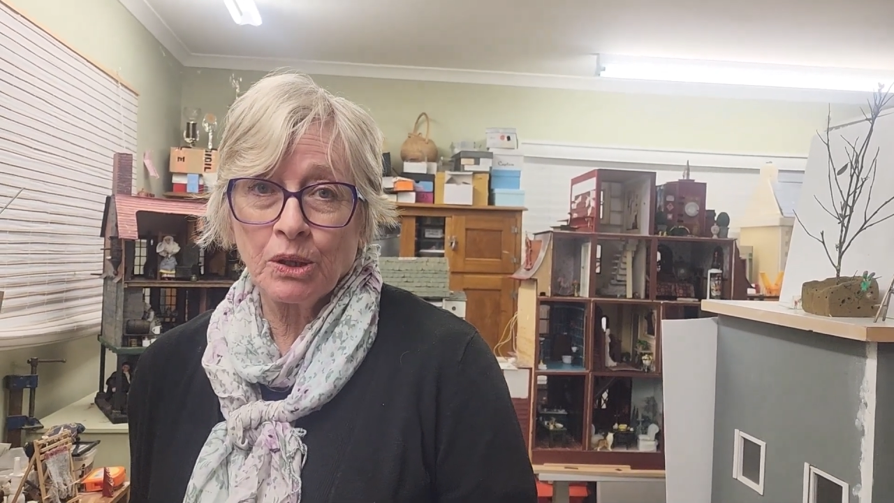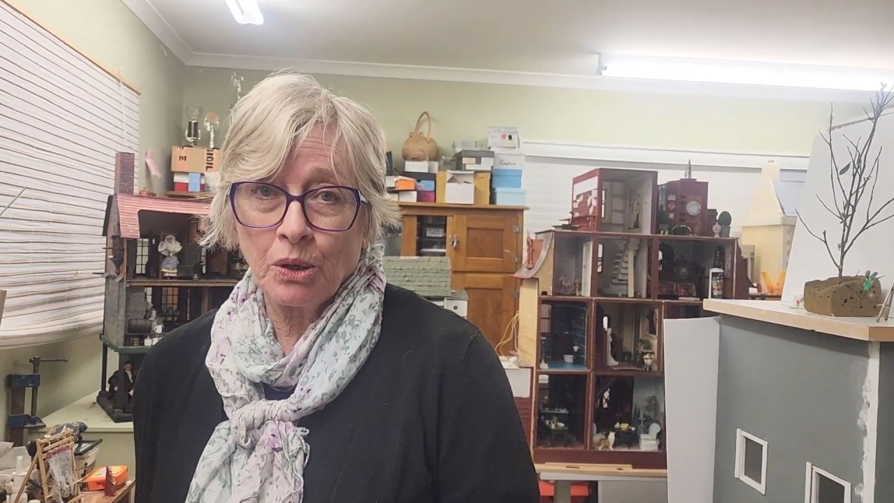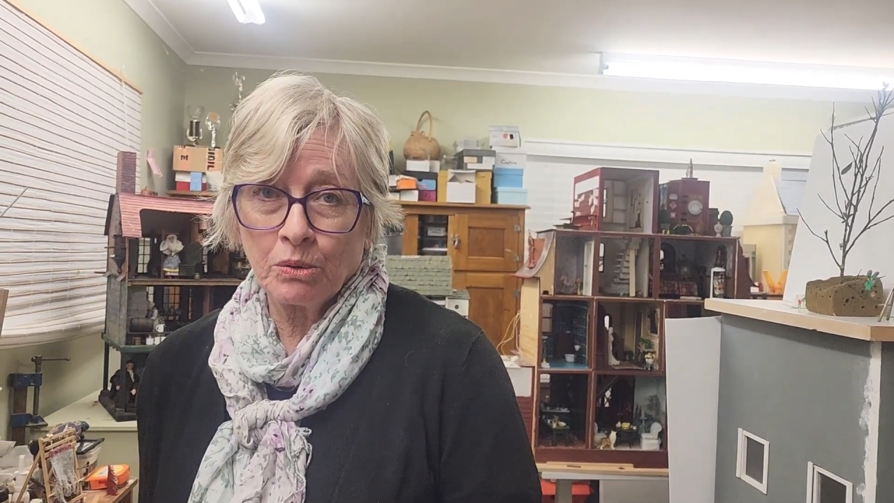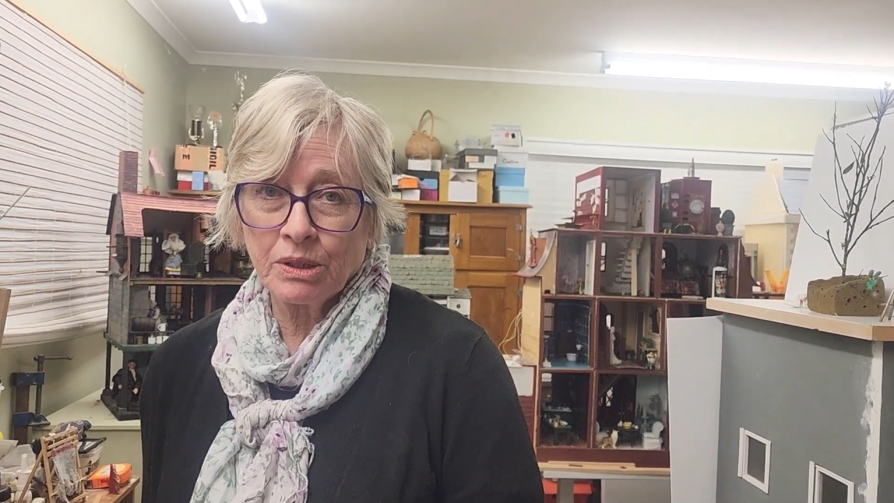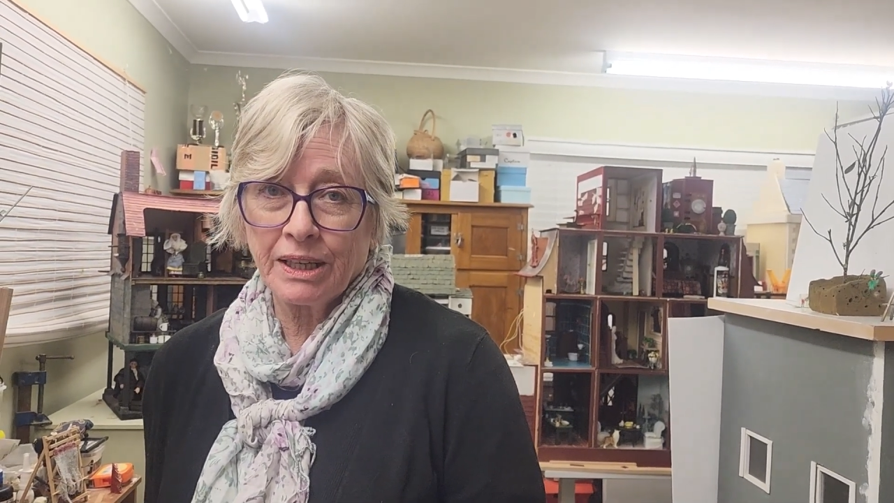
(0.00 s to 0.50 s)

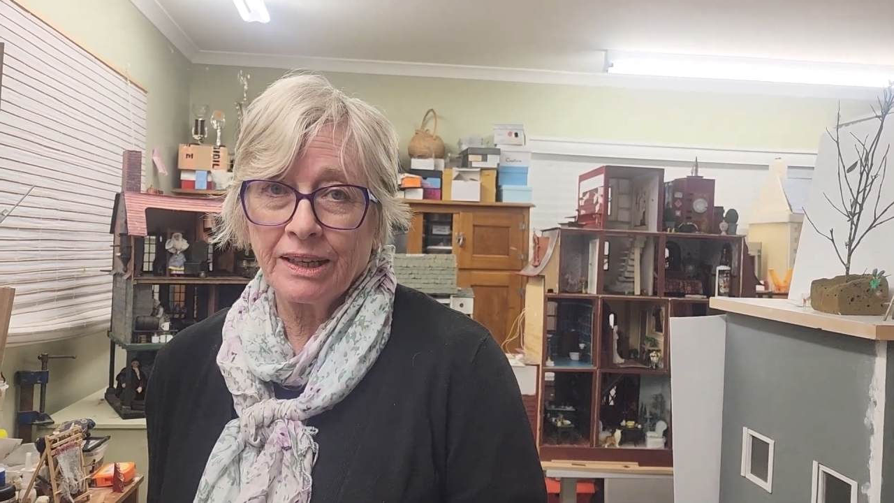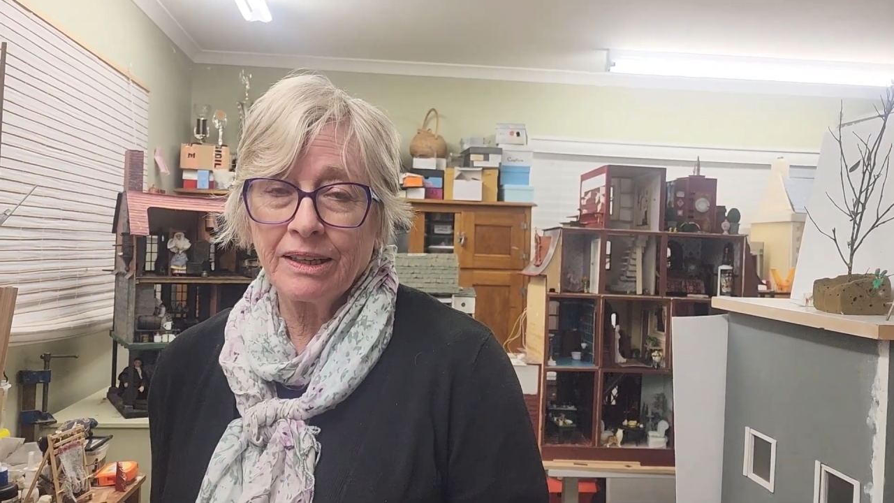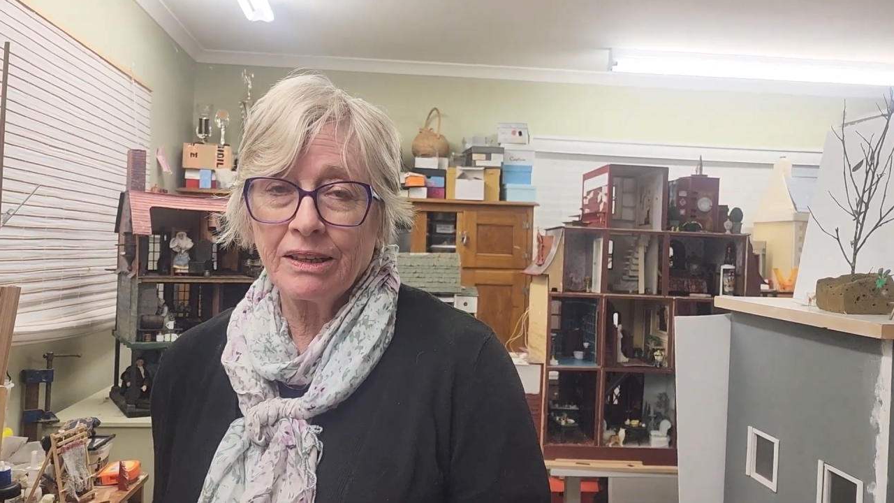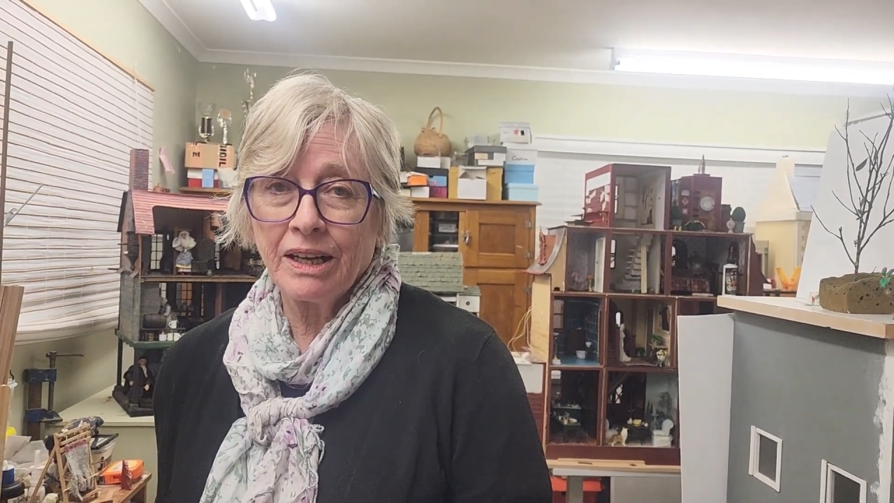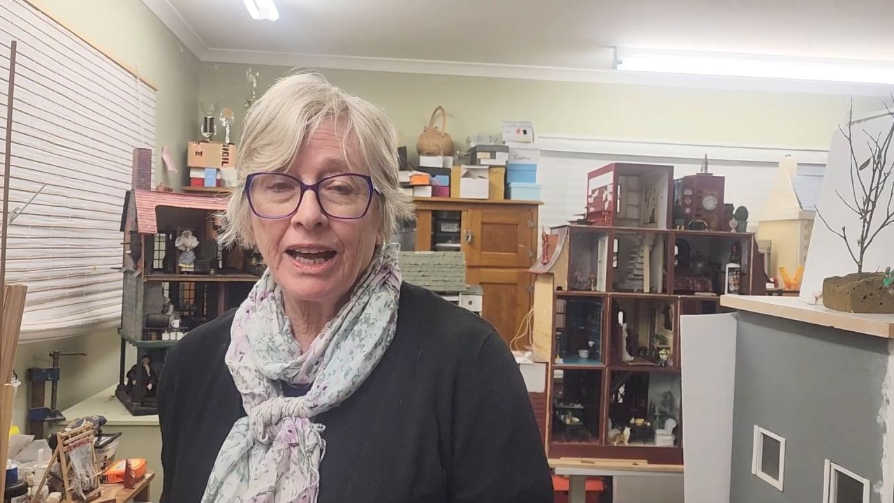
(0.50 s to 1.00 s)
cold day
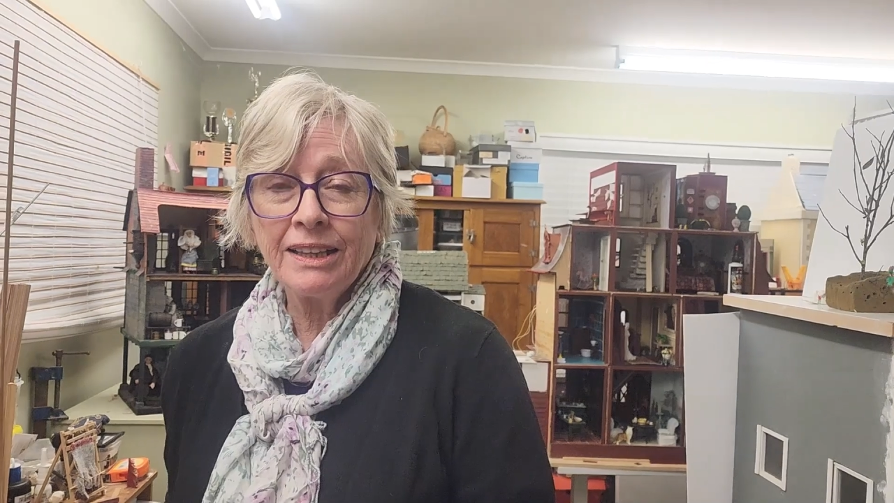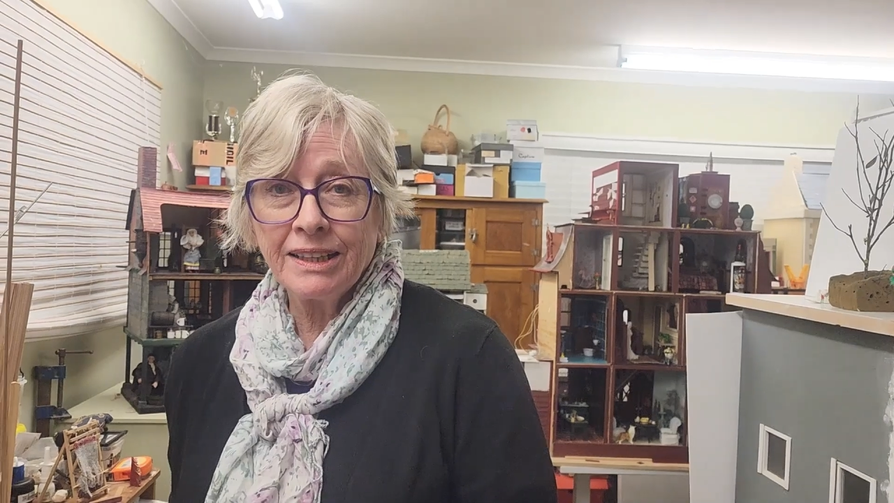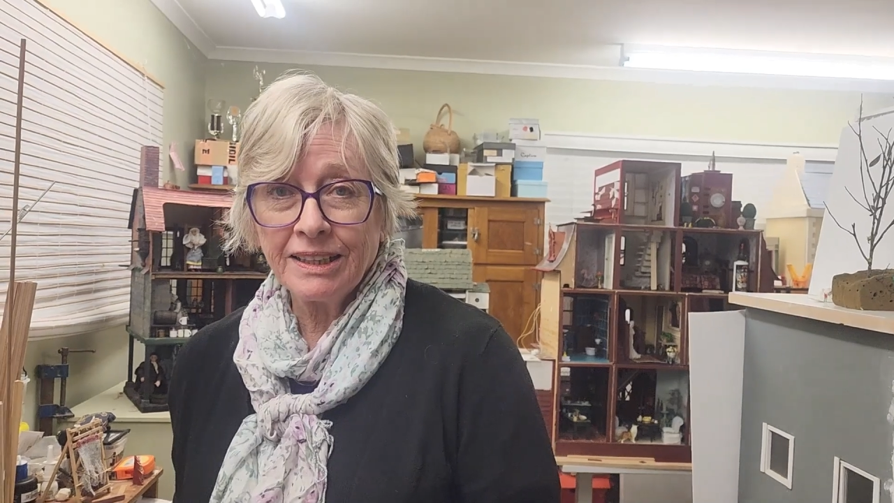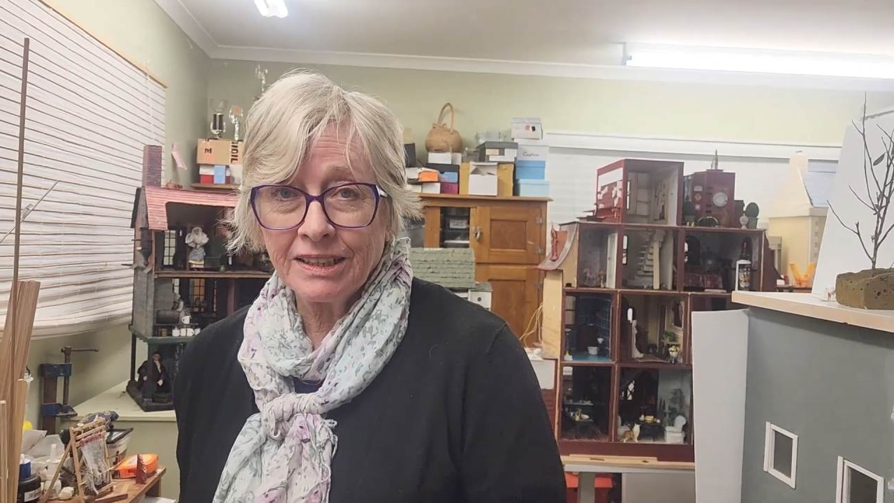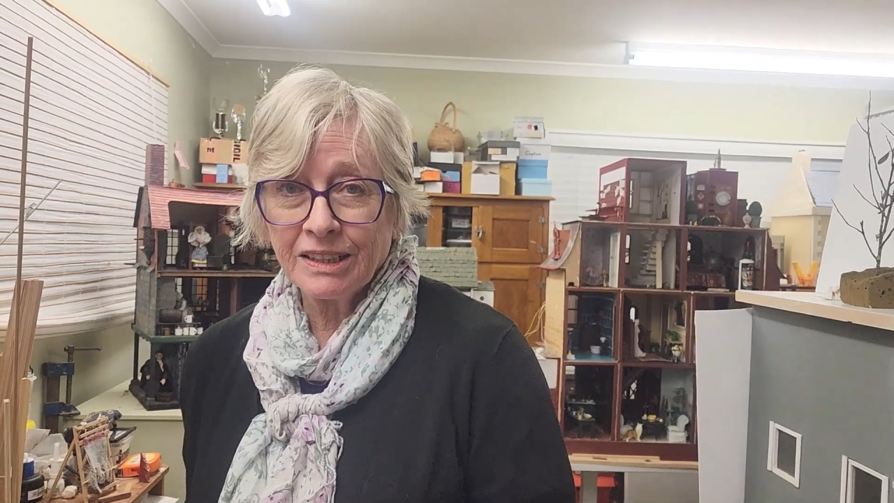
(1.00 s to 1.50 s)
and I had
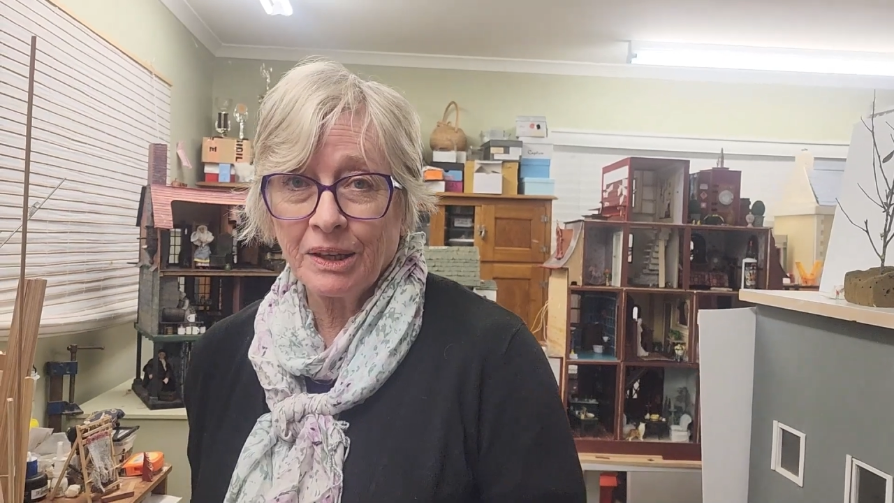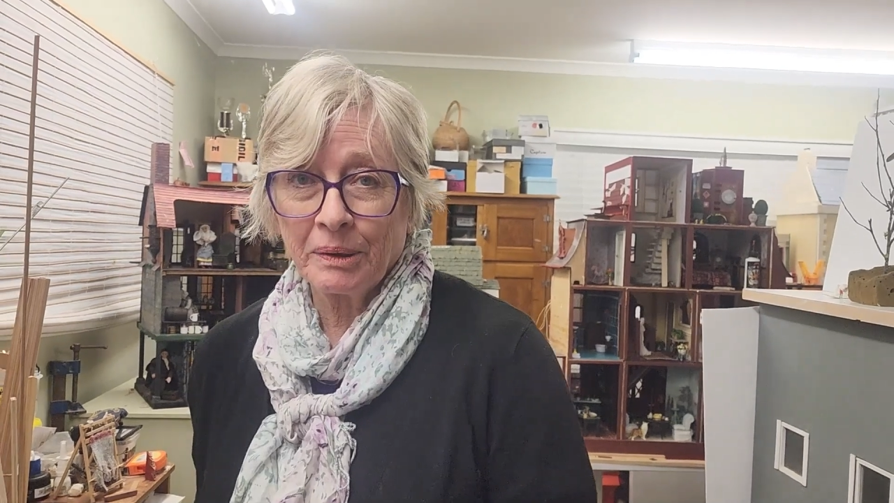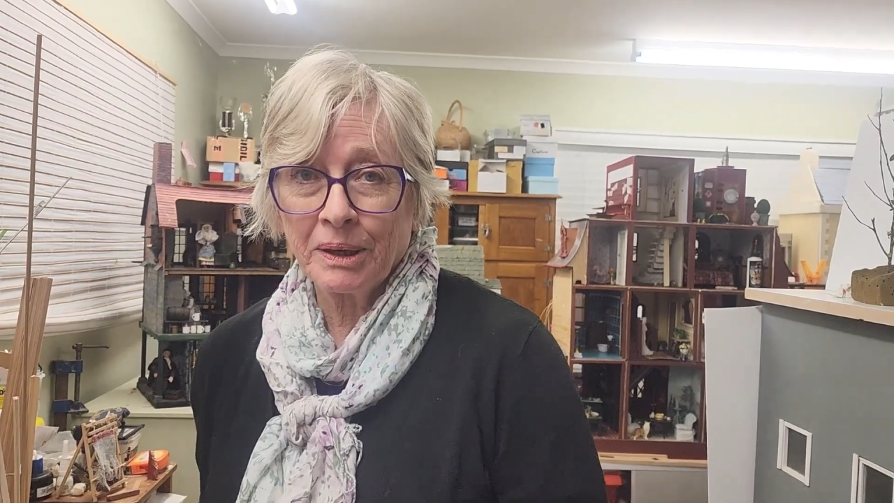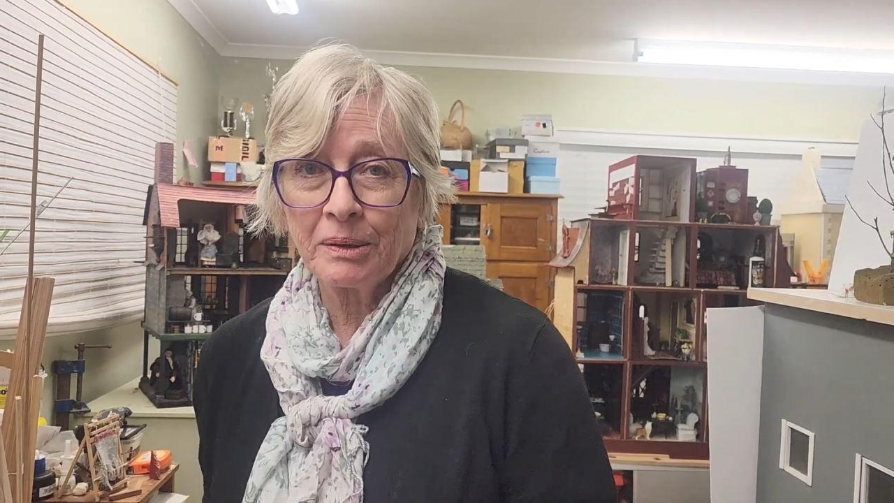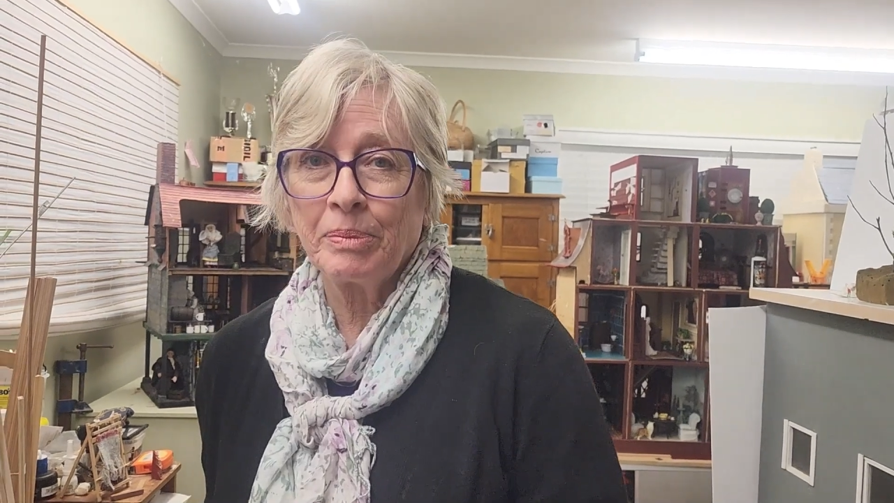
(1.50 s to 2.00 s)
the heater
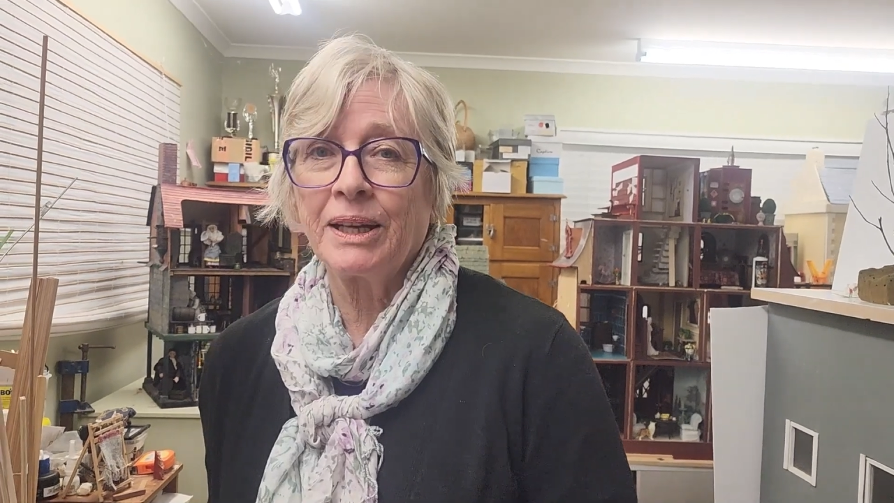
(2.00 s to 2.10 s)
going.